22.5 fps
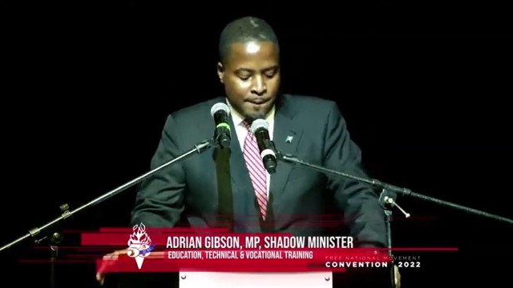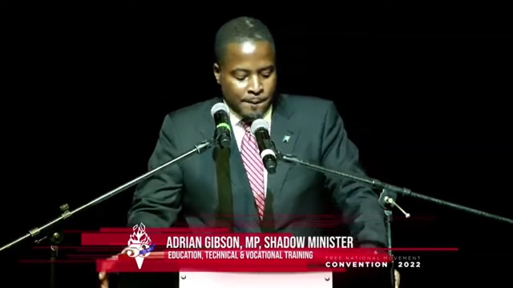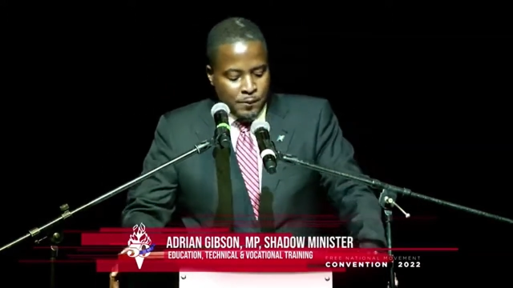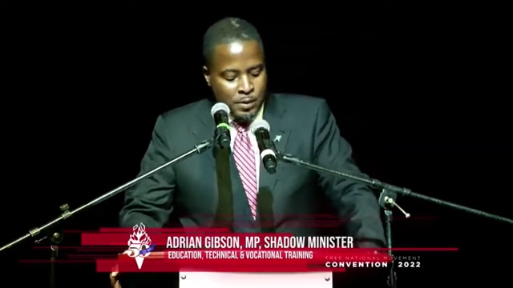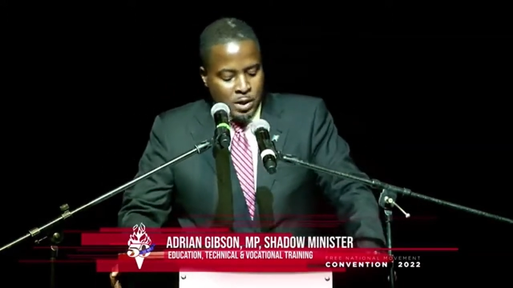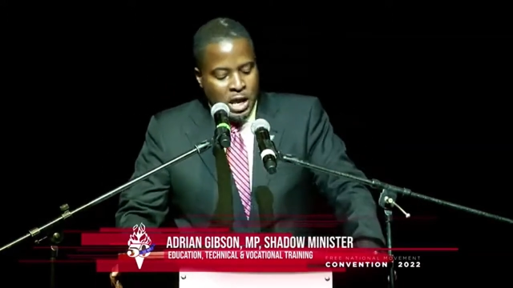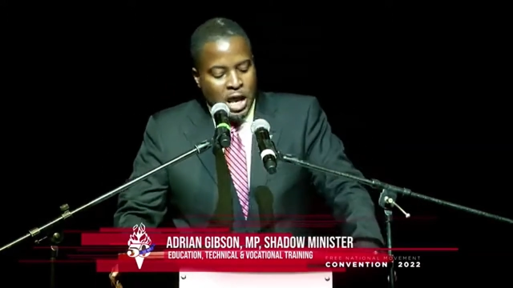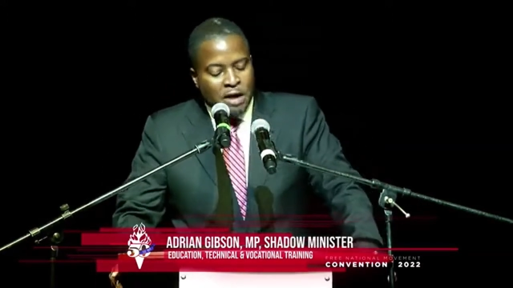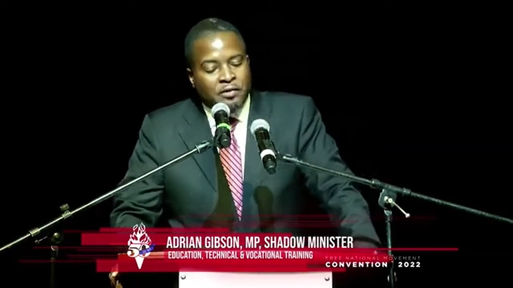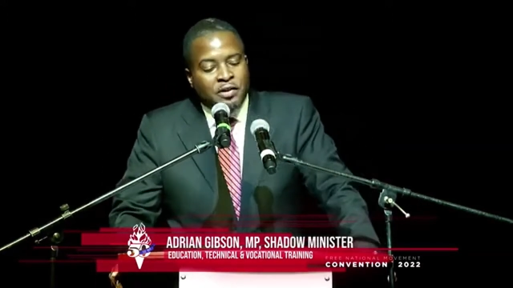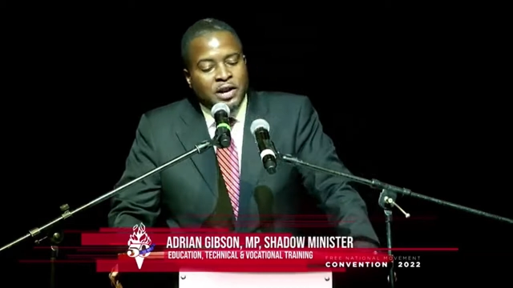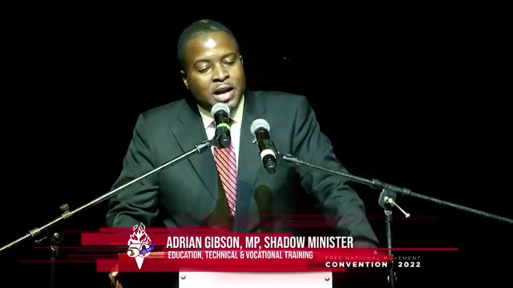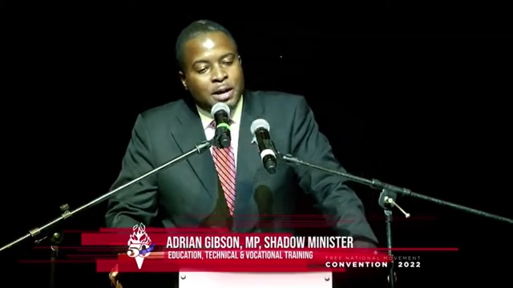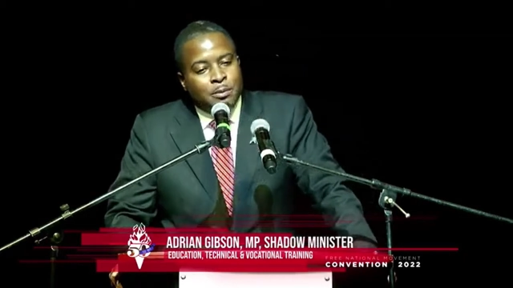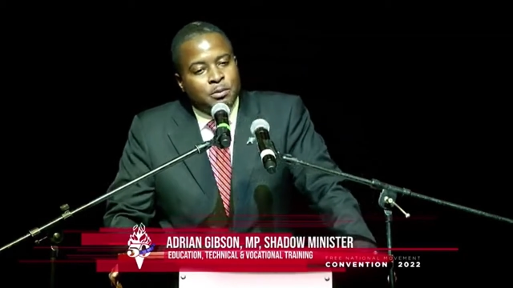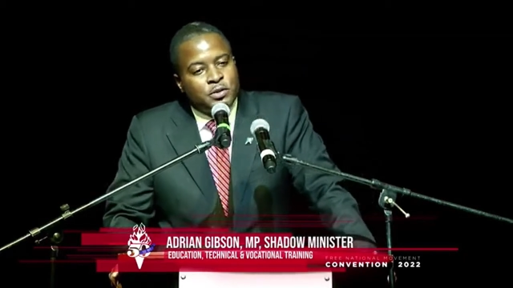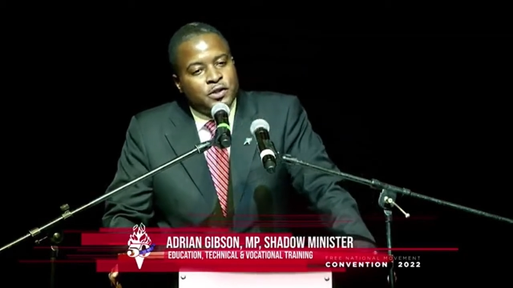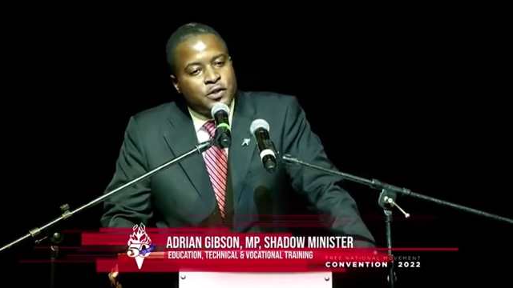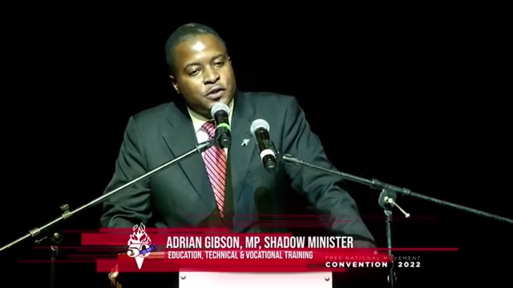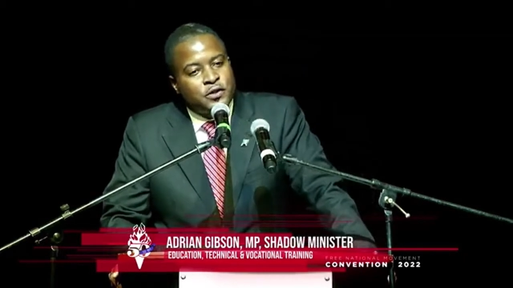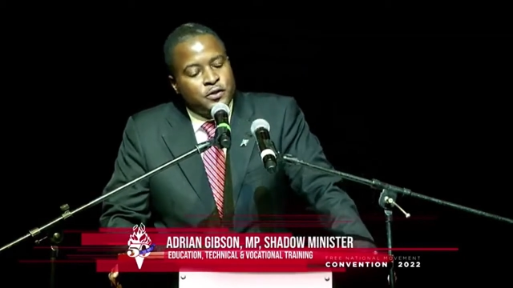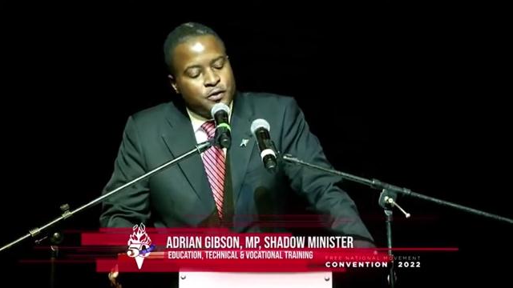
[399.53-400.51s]

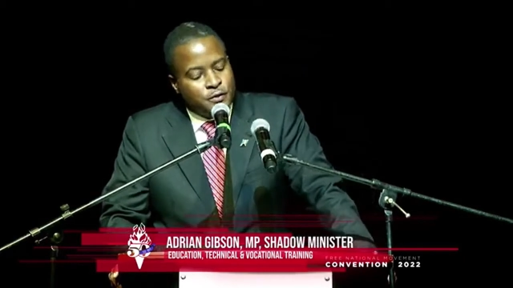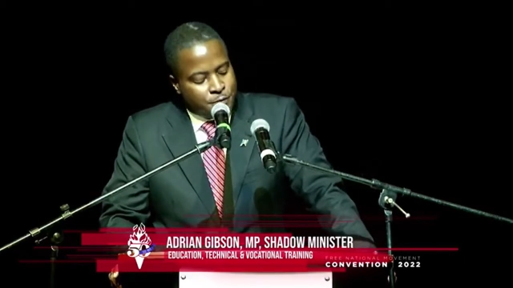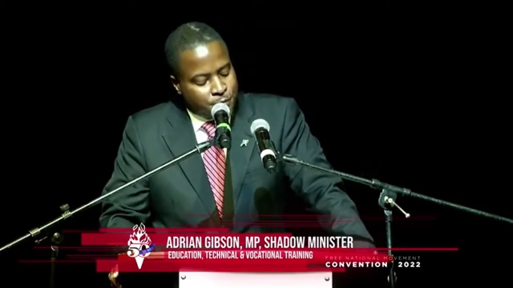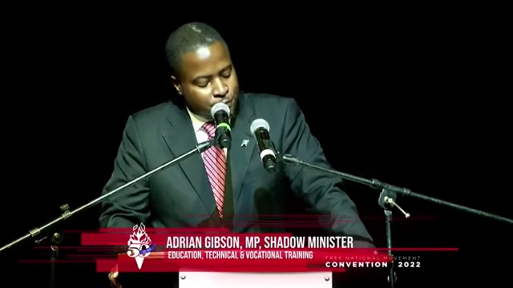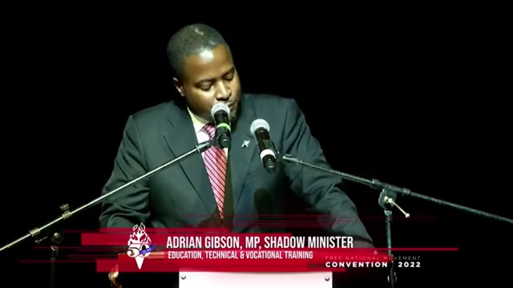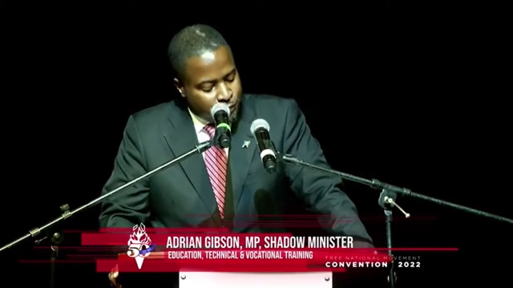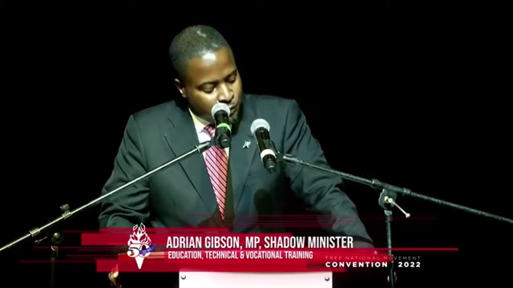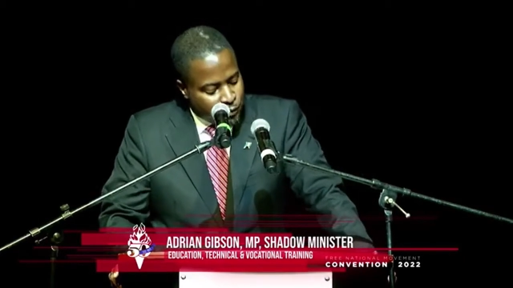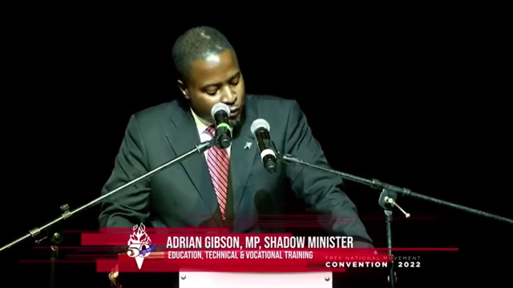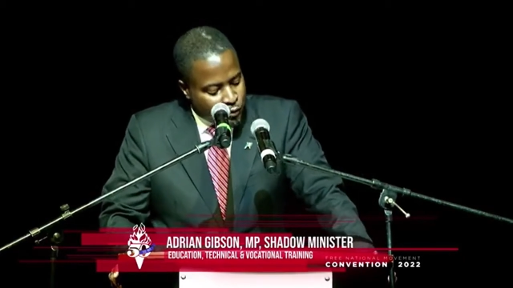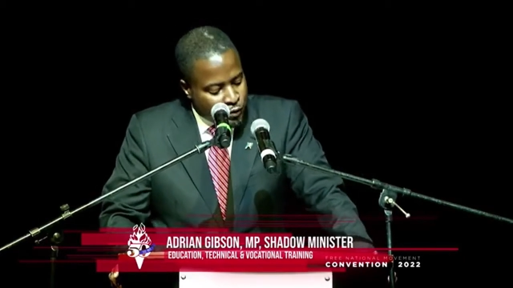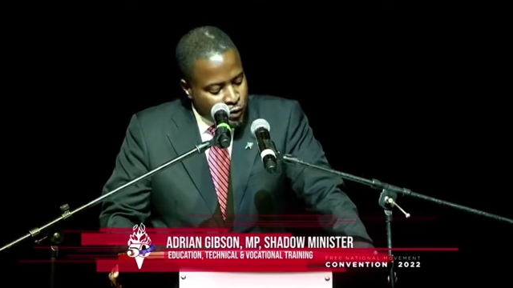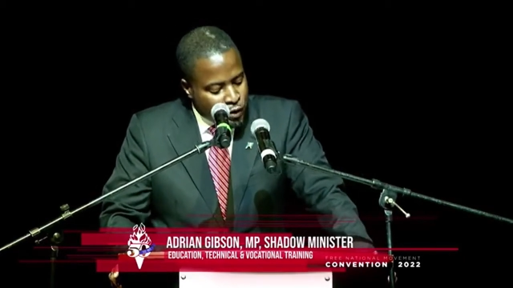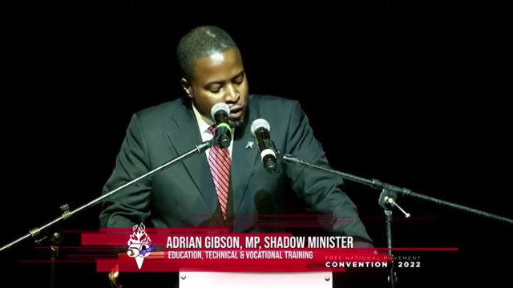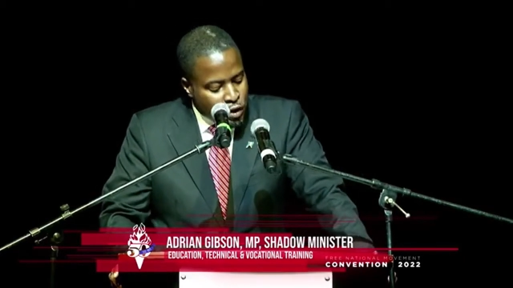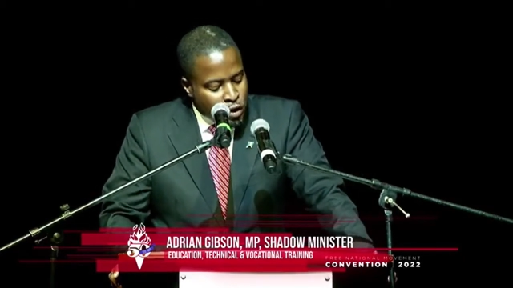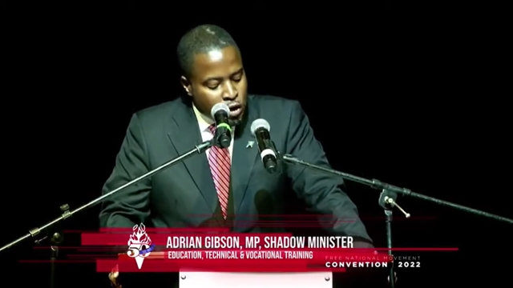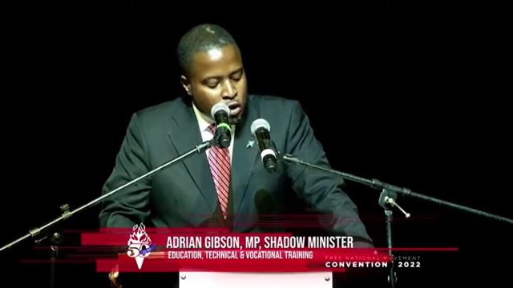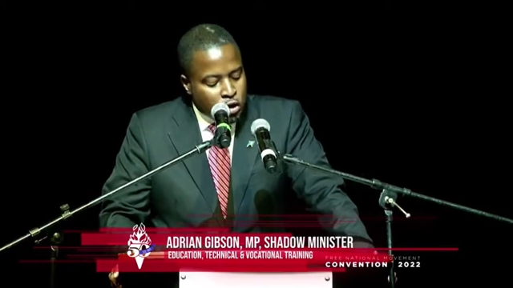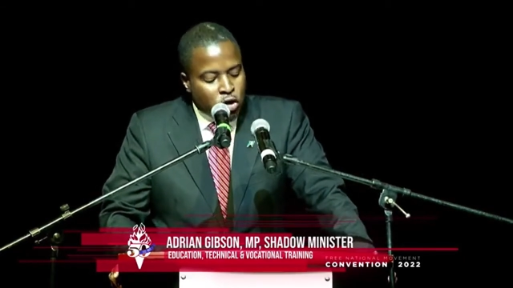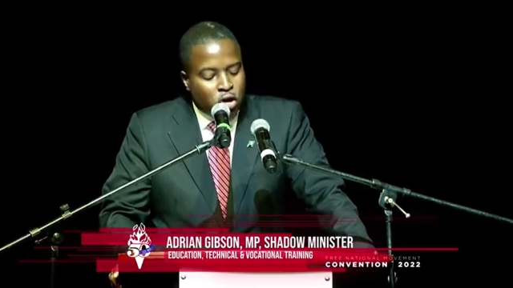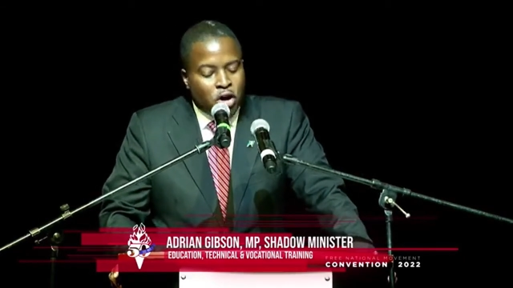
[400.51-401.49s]
FNMs,
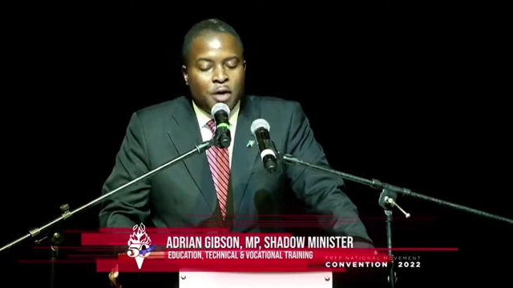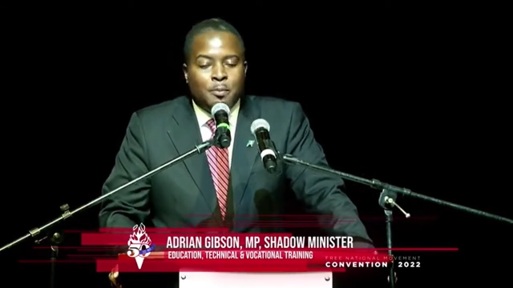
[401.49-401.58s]
during